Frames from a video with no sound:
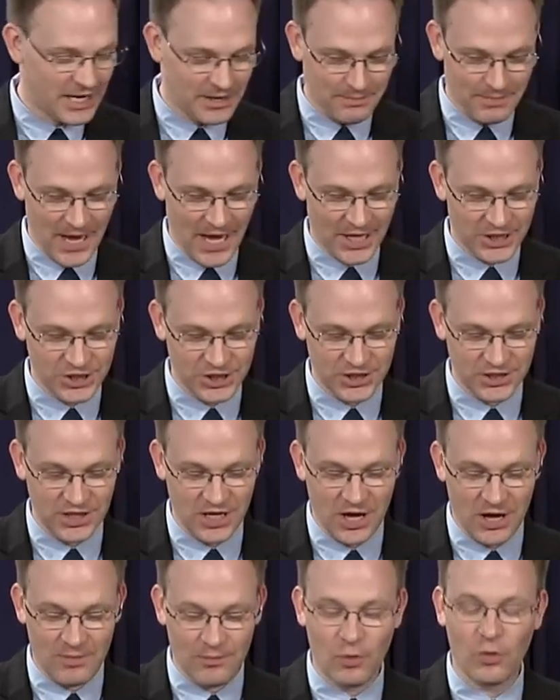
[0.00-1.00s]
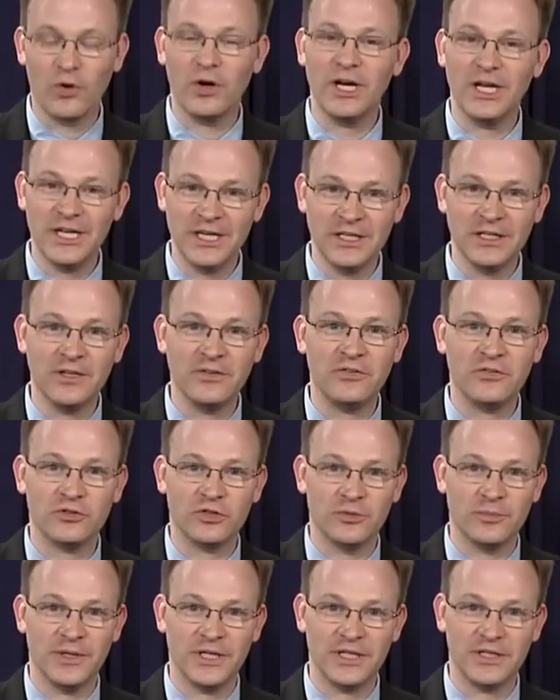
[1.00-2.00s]
imagine a more
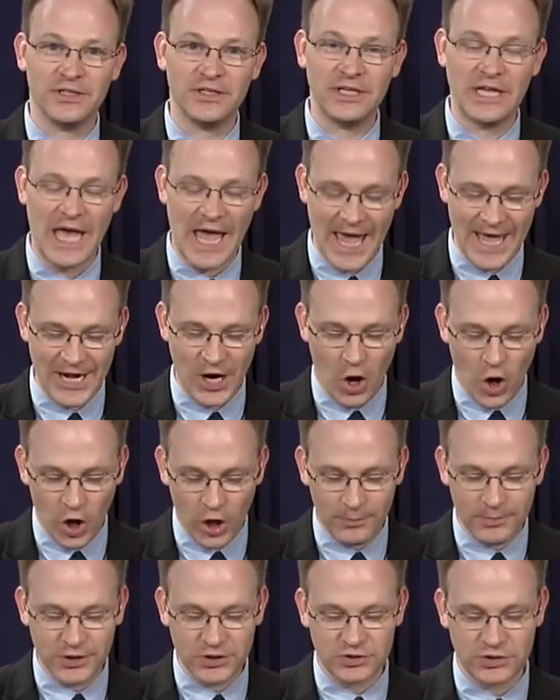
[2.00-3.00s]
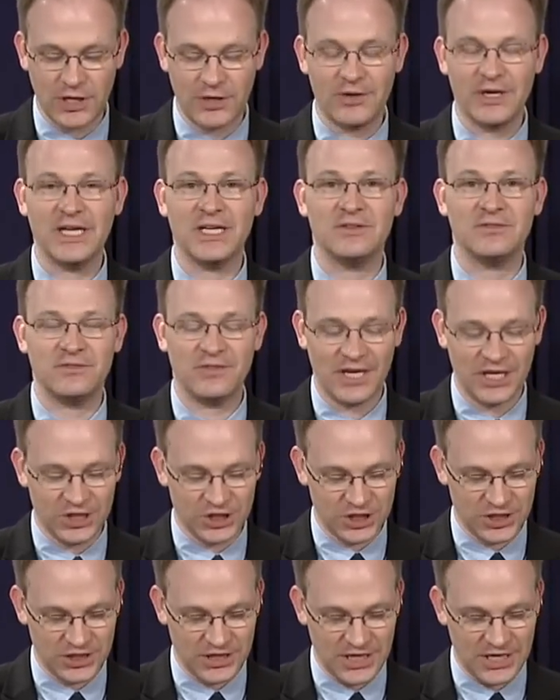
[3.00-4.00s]
indiscriminate and arbitrary
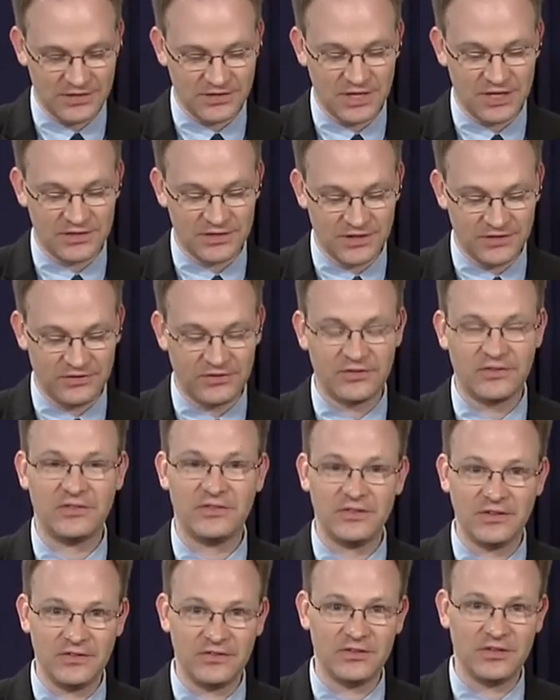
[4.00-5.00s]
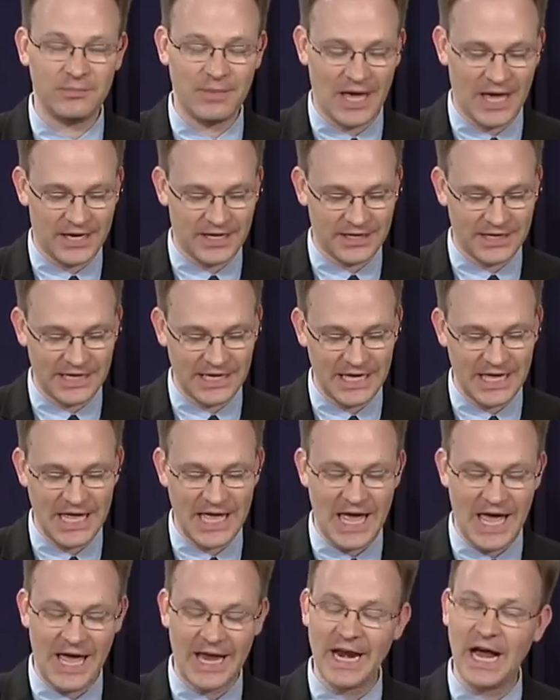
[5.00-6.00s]
invasion than this systematic
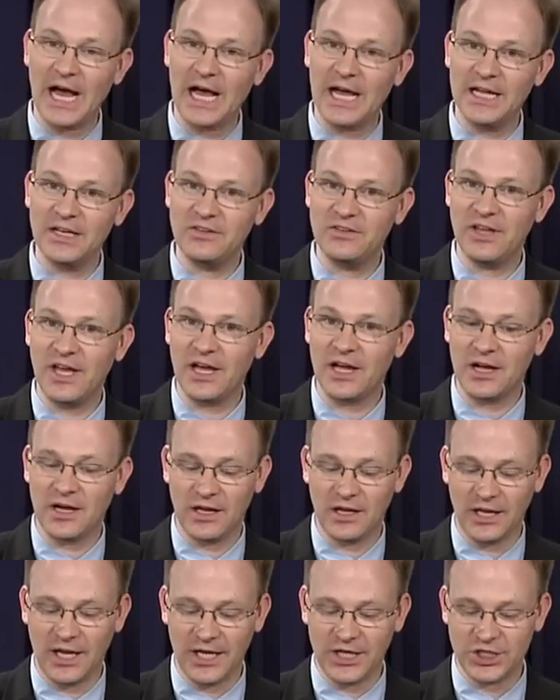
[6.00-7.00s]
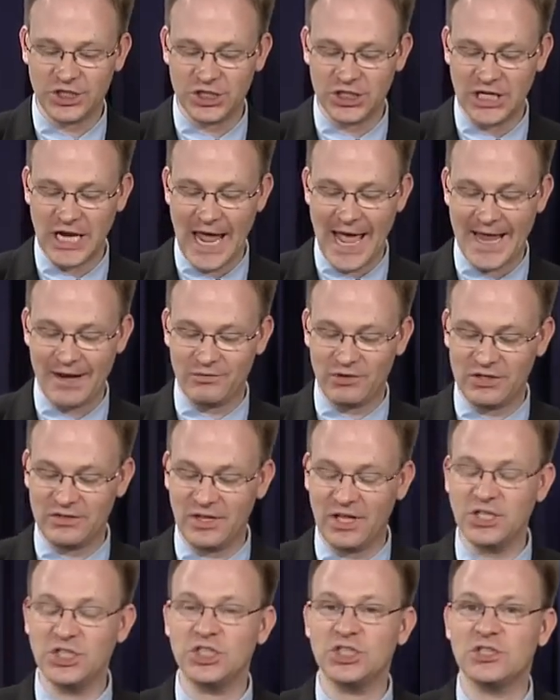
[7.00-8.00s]
and high-tech collection and
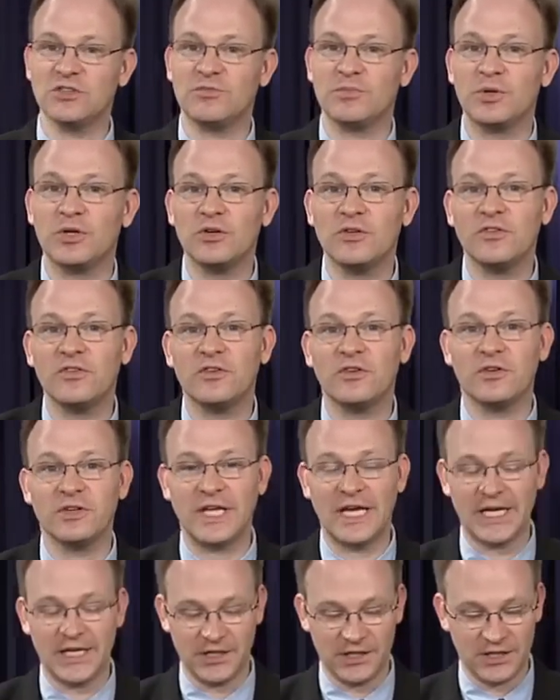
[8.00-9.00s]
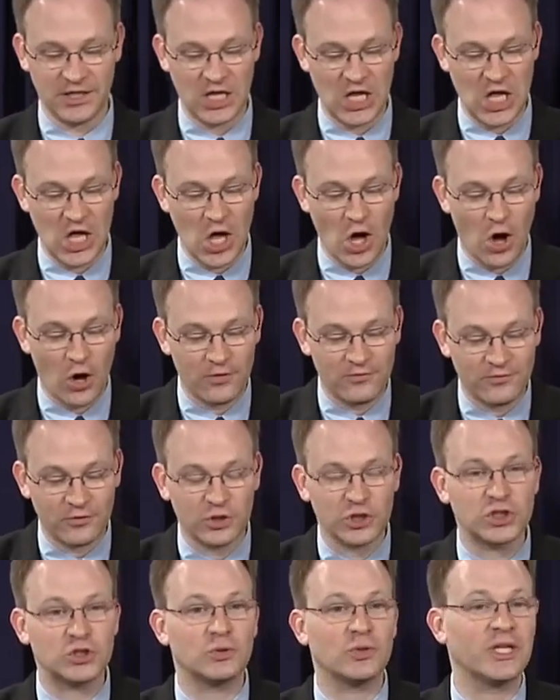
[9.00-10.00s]
retention of personal data on
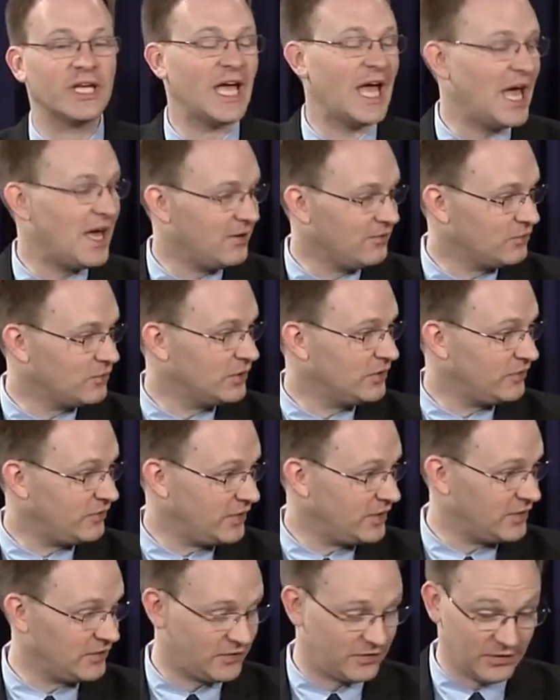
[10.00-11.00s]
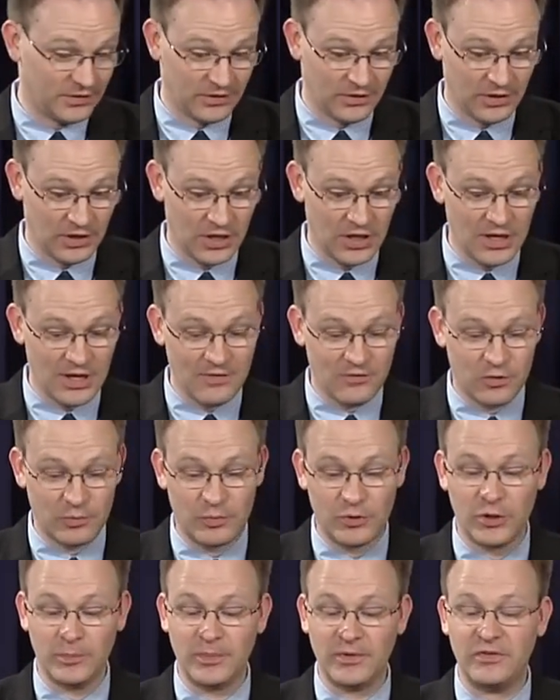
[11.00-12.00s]
virtually every citizen for
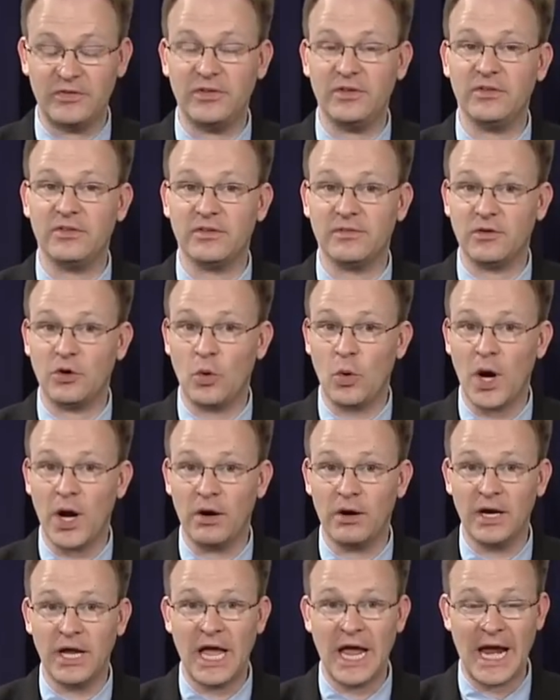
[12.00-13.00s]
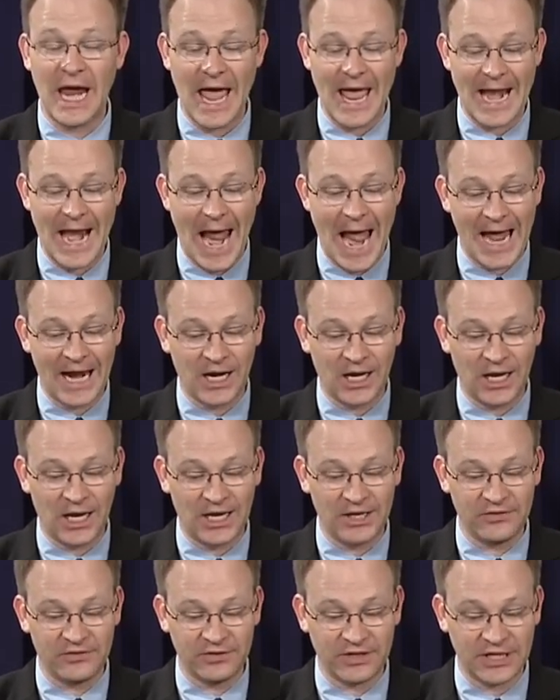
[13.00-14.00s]
purposes of querying and
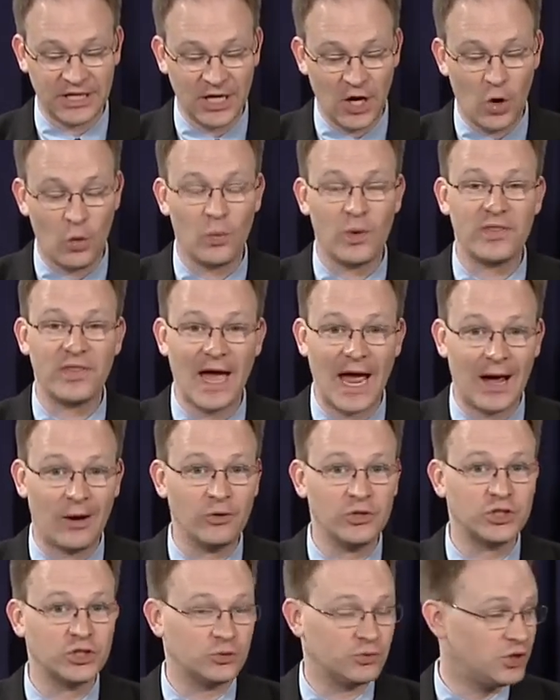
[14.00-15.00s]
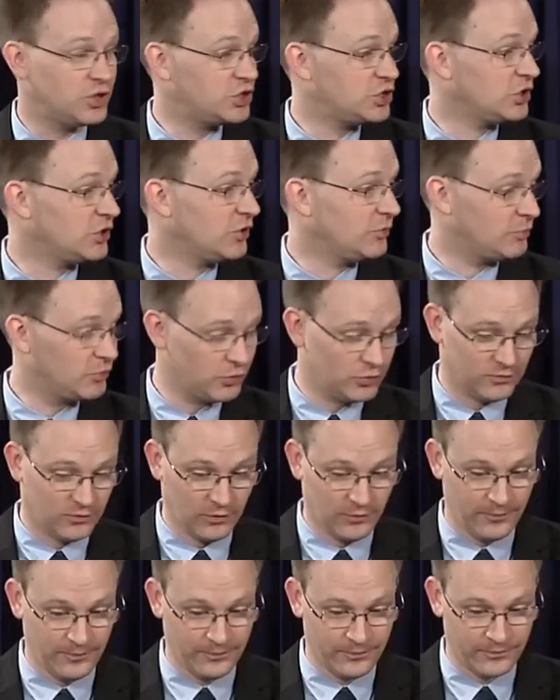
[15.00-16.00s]
analyzing it without judicial approval.
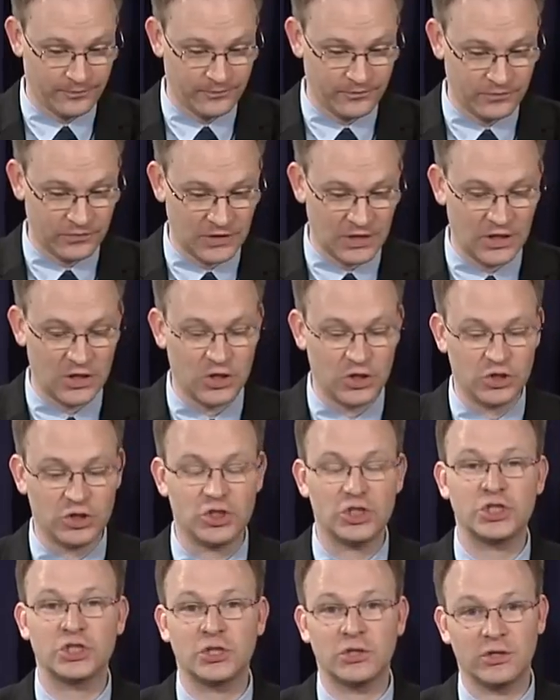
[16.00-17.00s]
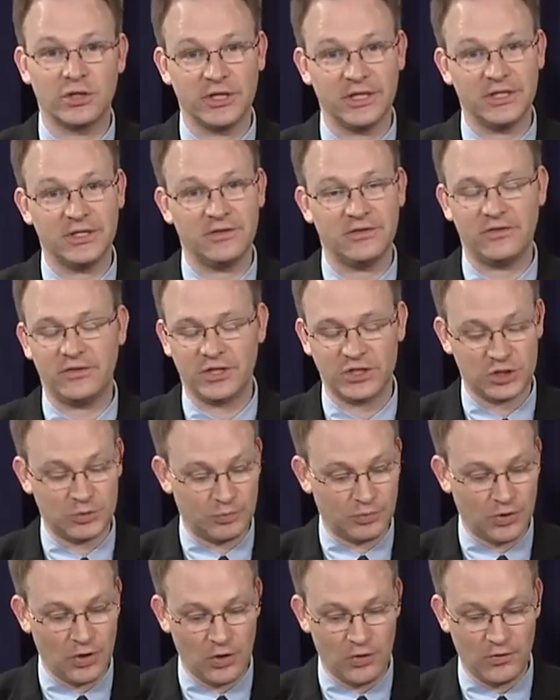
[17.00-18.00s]
Surely such a
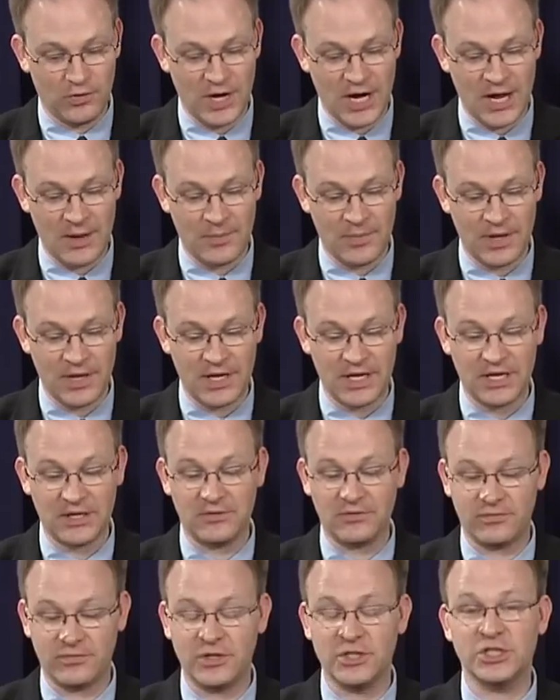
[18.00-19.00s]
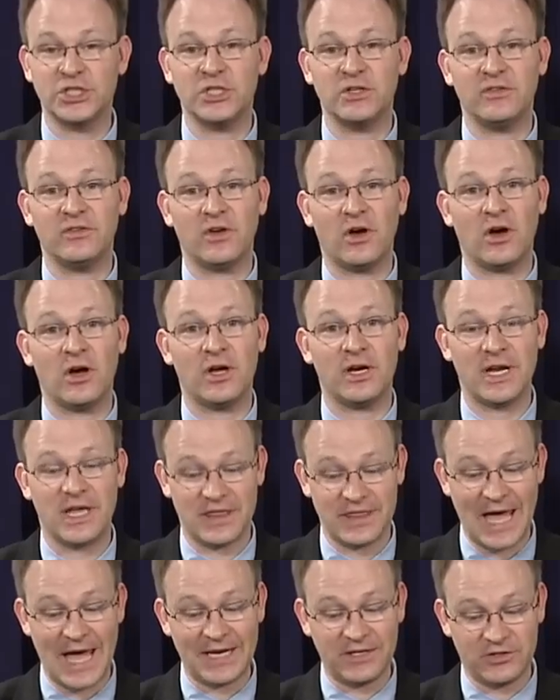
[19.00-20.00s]
program infringes on
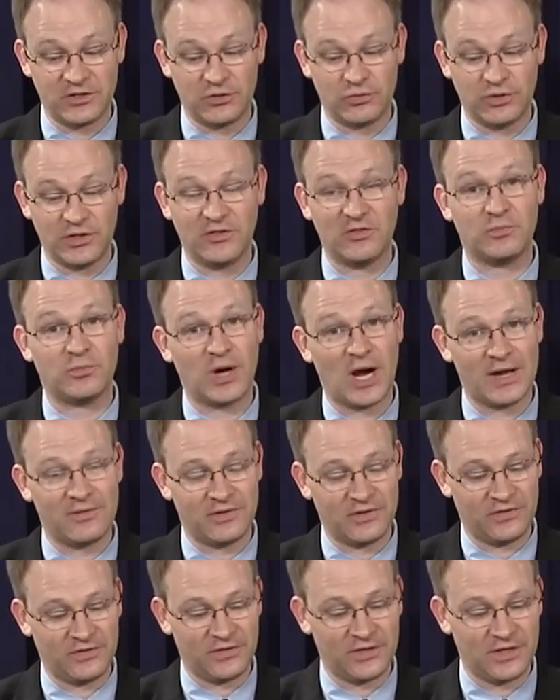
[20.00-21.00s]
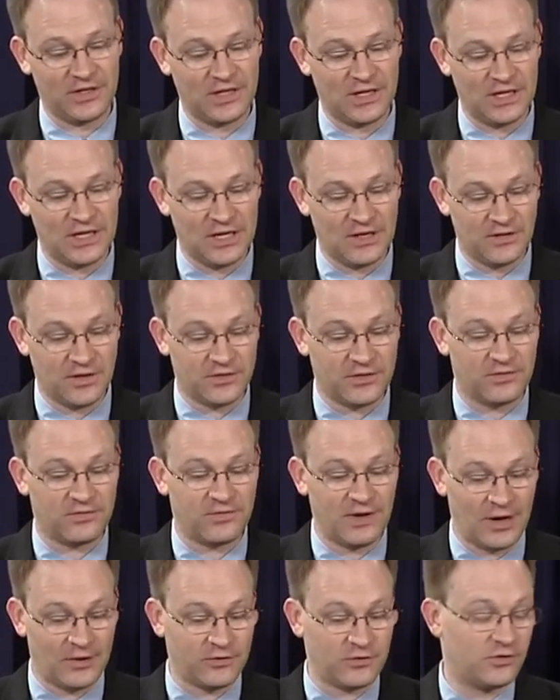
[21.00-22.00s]
that degree of privacy that the
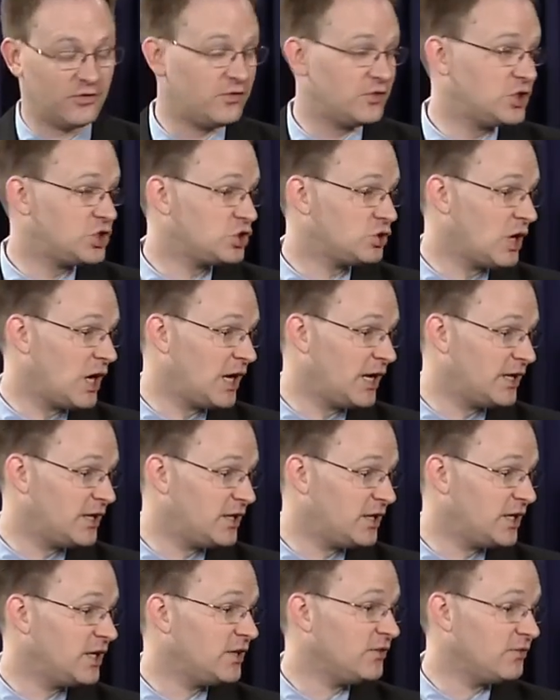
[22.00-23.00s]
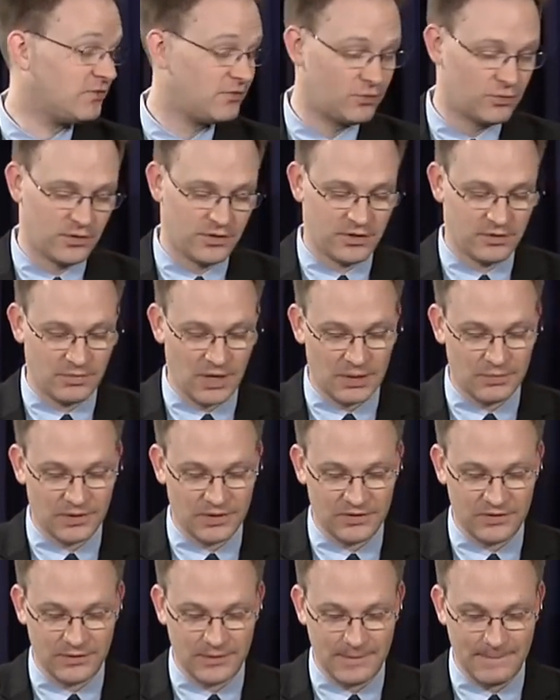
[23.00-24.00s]
founders enshrined in the Fourth Amendment."